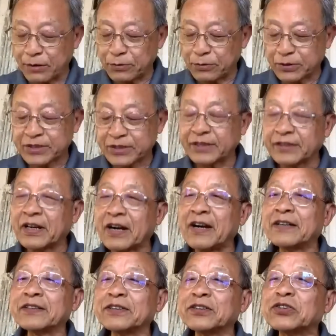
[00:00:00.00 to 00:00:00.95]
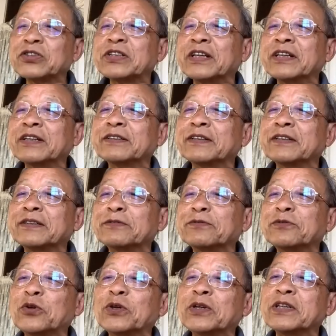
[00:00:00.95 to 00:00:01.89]
I would say the hardest thing uh,
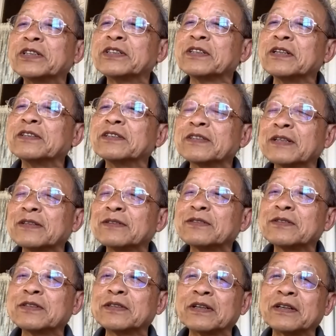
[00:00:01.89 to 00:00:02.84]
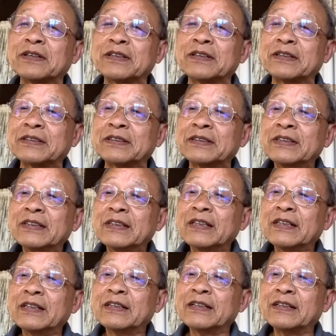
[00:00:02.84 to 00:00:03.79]
for us is this uh,
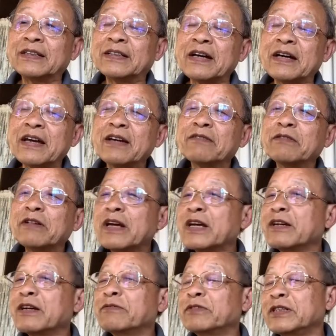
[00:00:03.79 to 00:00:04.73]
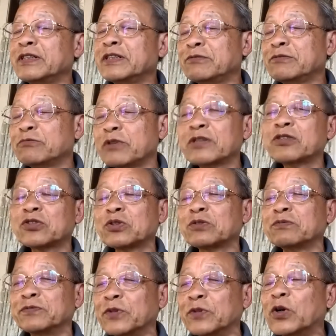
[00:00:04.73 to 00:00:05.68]
uh, every
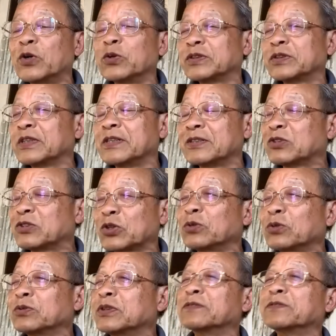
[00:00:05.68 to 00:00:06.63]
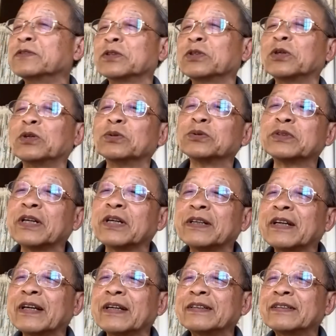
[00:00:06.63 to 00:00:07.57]
registered vote is so difficult
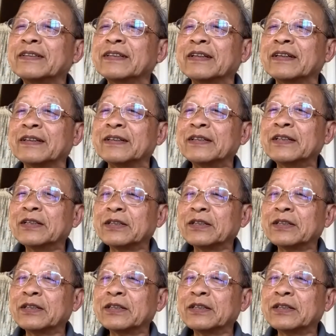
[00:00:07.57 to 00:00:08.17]
and then the uh,